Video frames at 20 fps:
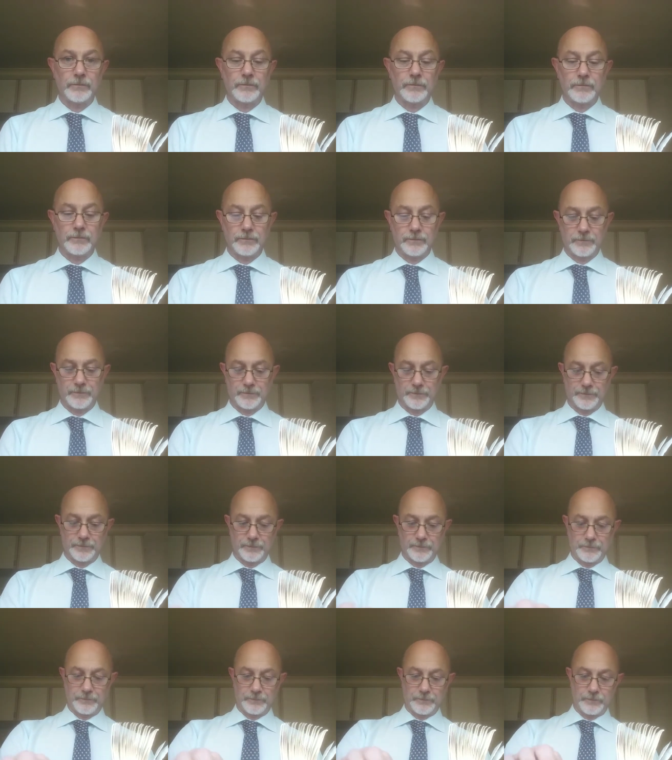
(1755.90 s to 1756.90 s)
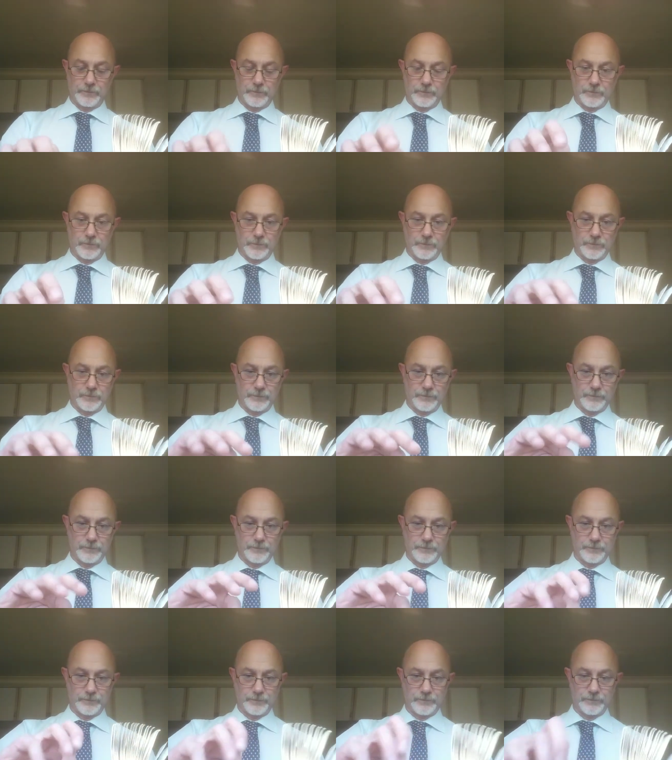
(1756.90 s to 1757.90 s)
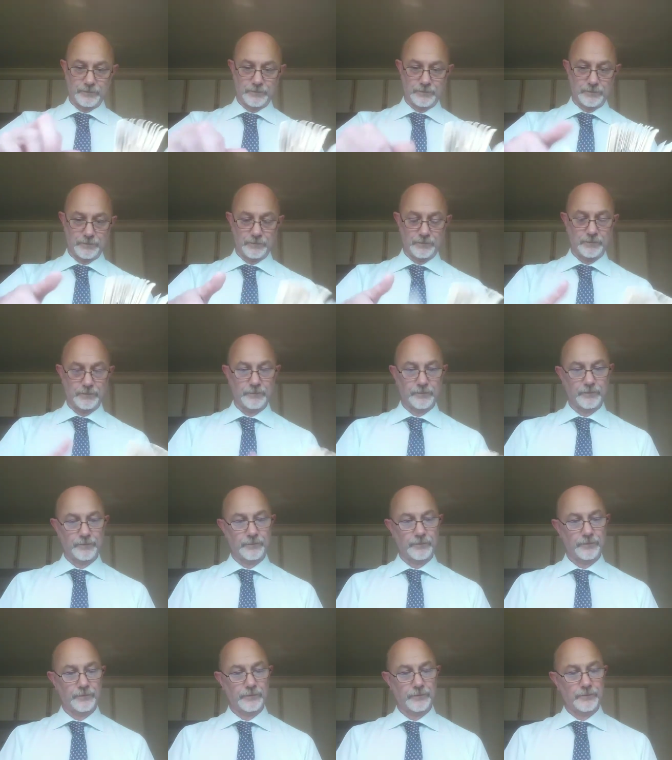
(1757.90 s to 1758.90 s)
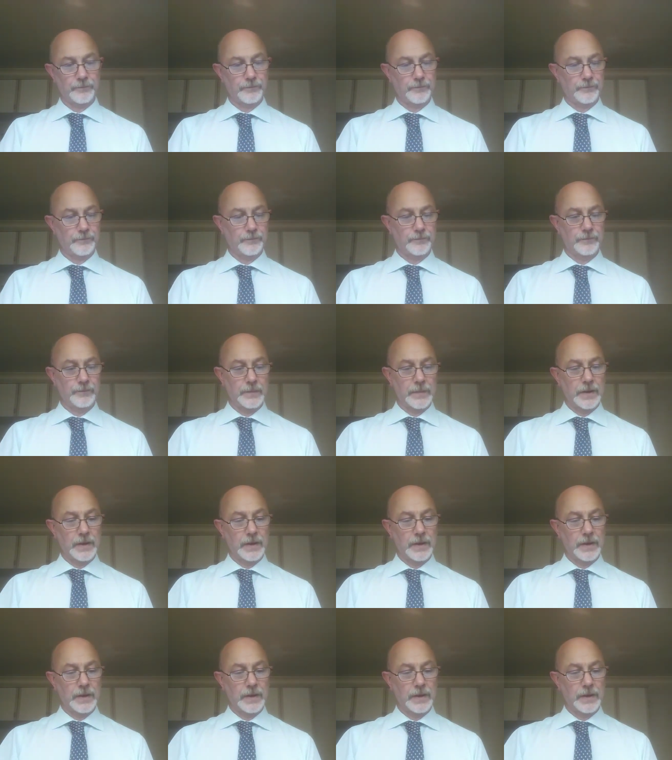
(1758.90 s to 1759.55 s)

Nobody speaks.